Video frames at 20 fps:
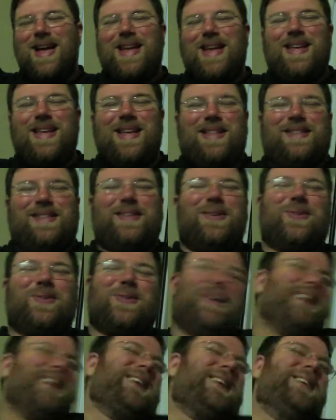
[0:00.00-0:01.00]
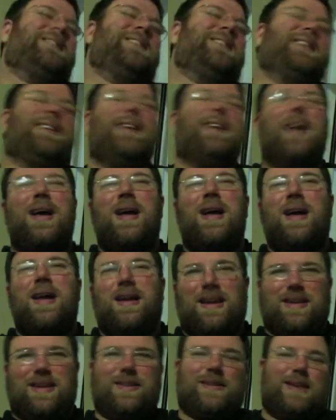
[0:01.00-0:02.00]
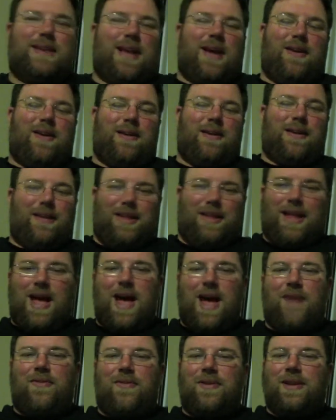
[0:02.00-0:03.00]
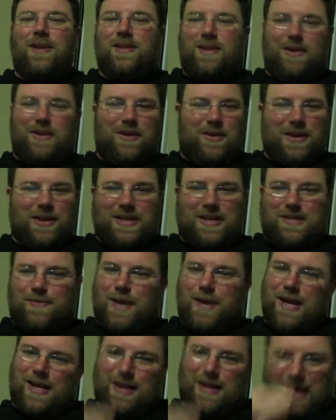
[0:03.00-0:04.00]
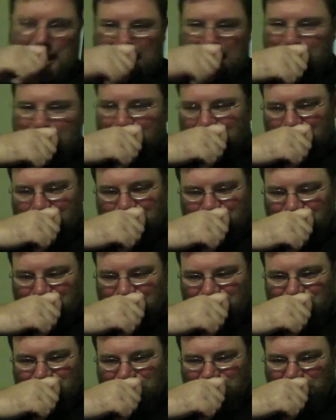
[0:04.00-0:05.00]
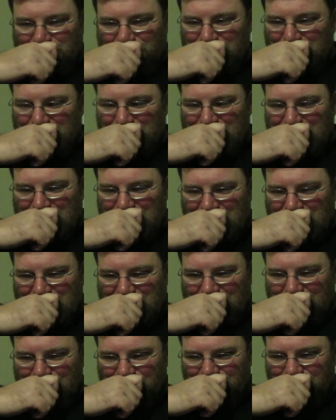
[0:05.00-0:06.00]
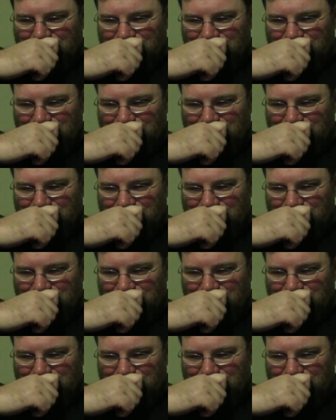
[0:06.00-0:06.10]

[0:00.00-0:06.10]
It's so quick. You just kind of laugh because you don't expect that. Um,